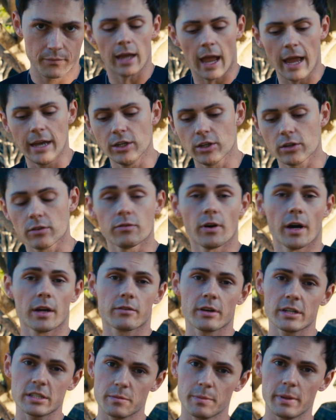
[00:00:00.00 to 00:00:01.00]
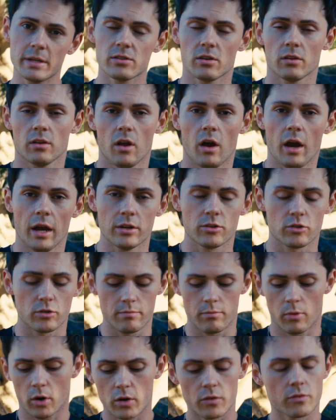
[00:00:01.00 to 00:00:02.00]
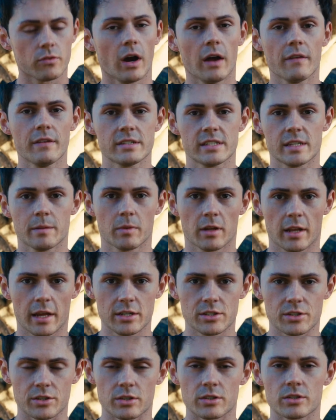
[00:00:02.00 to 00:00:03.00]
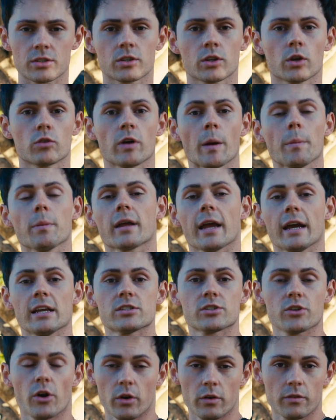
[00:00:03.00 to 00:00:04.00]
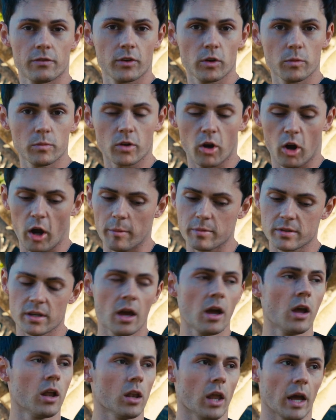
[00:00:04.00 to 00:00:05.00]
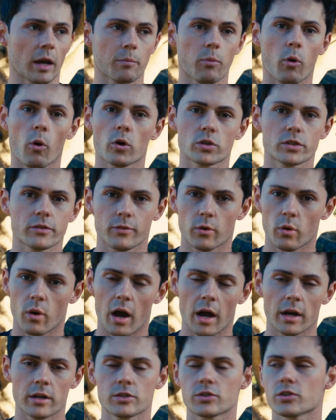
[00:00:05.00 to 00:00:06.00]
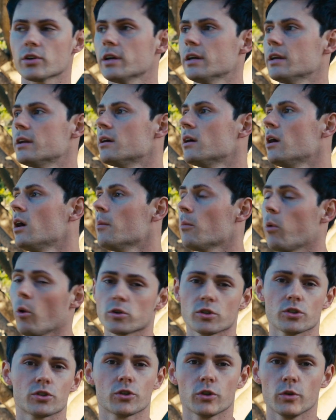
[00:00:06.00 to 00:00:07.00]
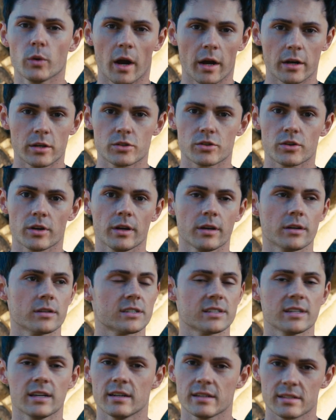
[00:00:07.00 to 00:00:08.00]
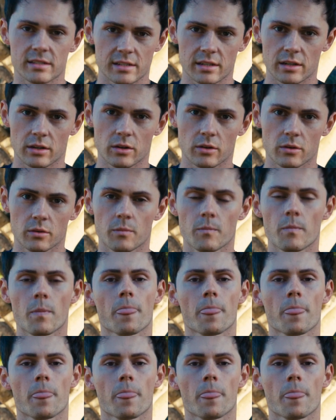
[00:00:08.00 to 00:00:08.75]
And you can find recipes online to modify these simulations to replicate certain film types like Portra 400, Portra 200, Cinestill,